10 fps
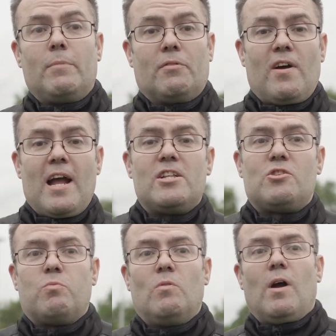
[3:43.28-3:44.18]
the
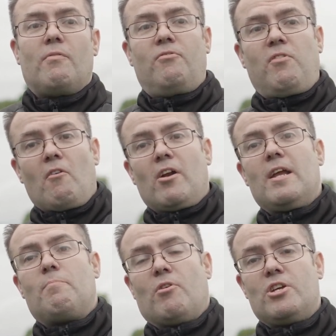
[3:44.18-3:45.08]
fans
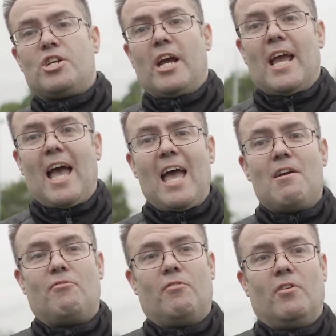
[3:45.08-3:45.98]
thoroughly appreciate
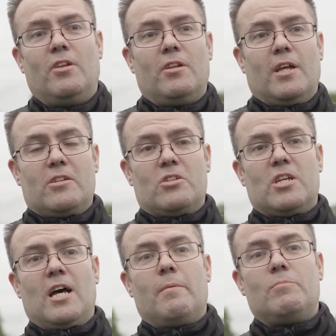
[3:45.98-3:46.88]
everything that
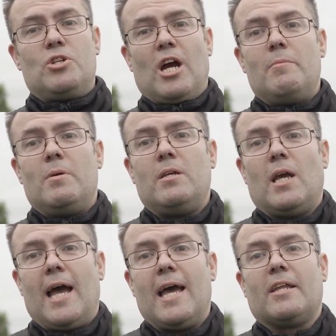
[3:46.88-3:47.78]
Jamie
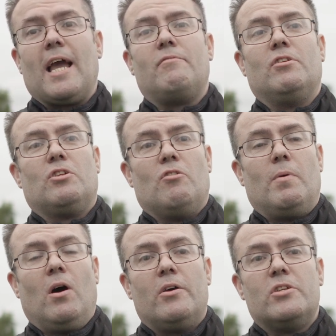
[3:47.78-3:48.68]
and Gavin are doing
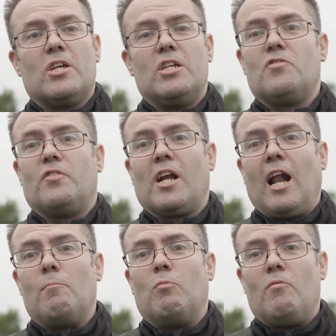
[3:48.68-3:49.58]
behind the scenes for the
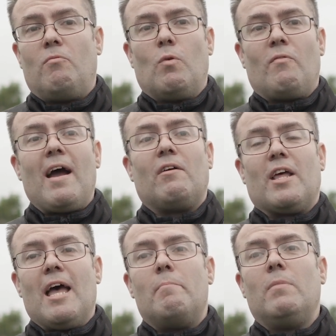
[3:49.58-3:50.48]
club. Without
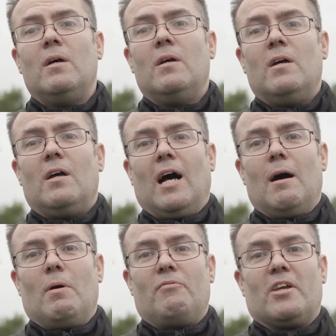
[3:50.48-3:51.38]
them,
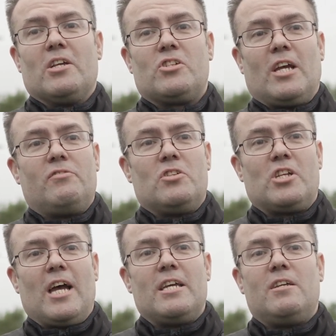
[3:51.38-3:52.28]
I think it's safe to
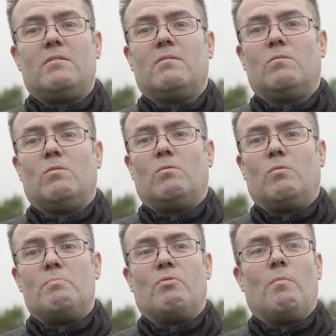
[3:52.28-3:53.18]
say
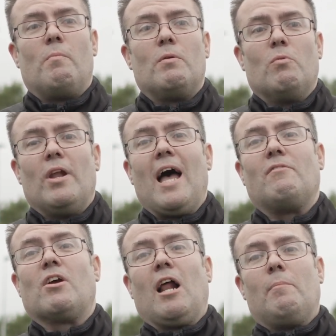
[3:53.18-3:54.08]
we probably wouldn't
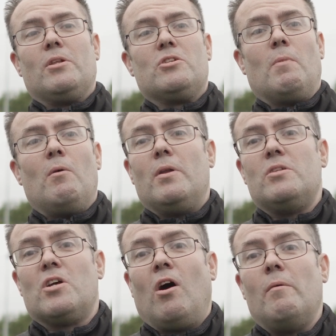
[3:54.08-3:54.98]
have a club at this moment
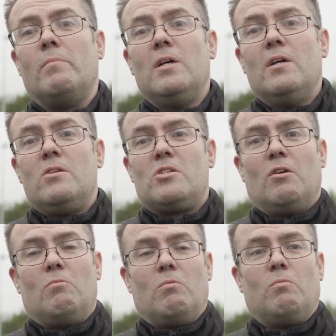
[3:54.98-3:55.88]
in time.
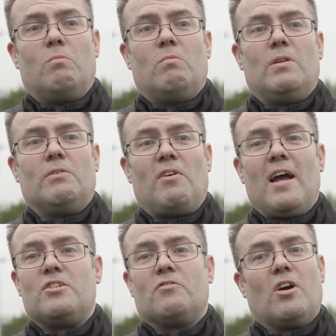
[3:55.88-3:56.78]
So the
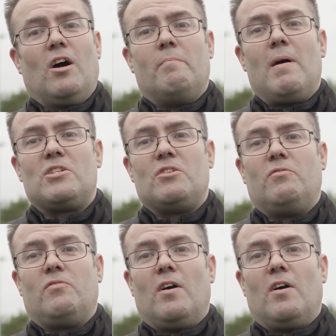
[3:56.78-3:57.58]
fans have got a massive